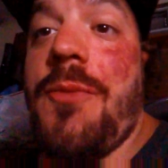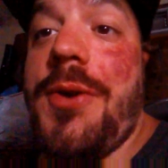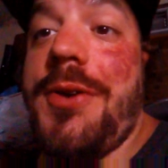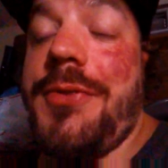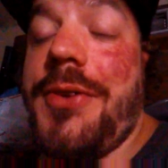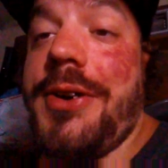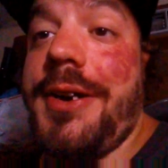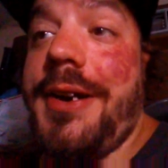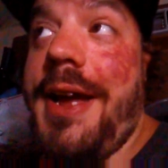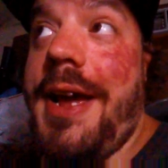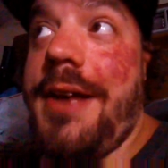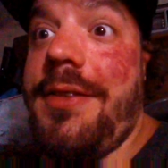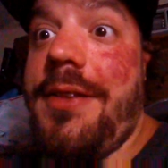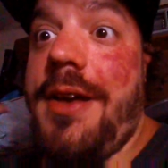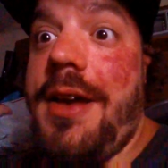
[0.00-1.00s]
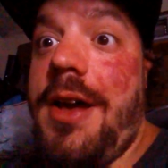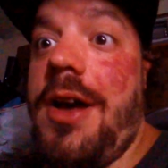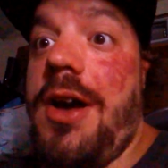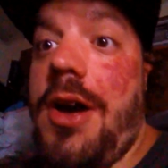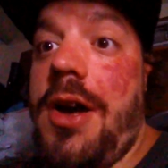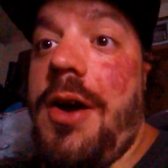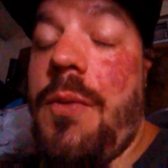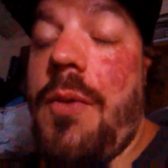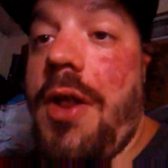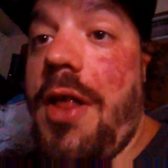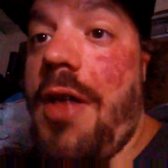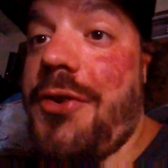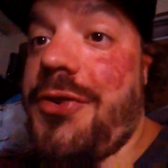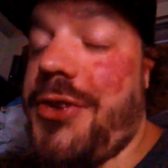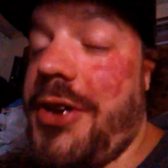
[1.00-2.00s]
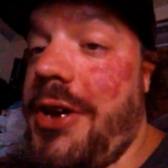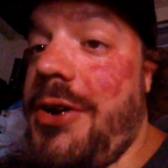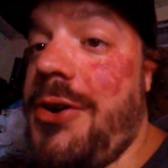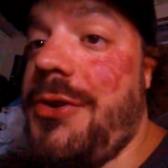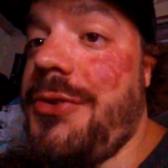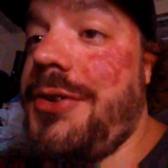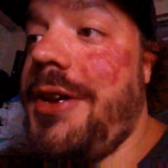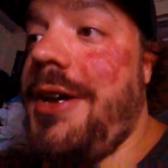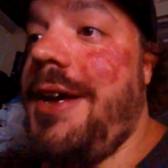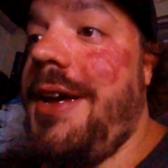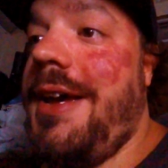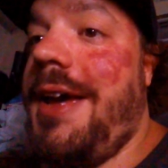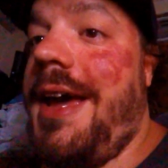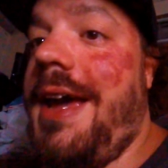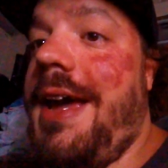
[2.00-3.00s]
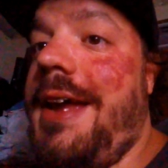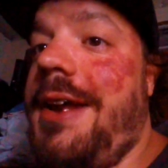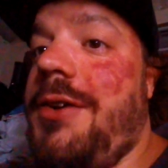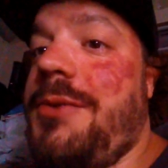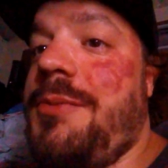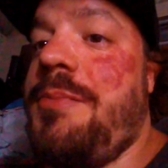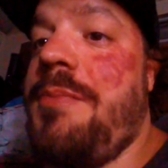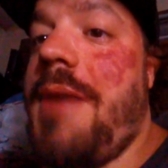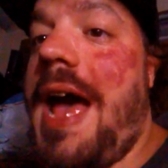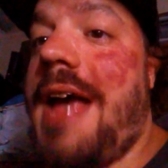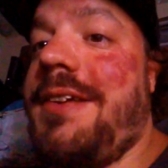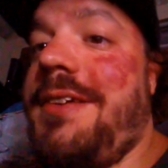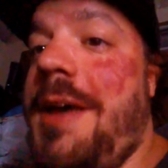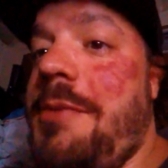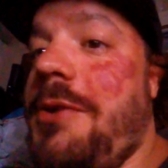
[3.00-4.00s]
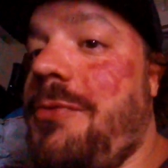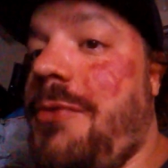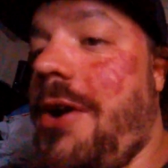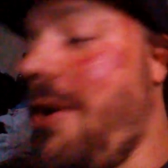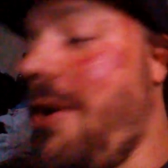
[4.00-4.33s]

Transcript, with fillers: one fucking day in uh, uh one of the other cells. And he was asked deputies for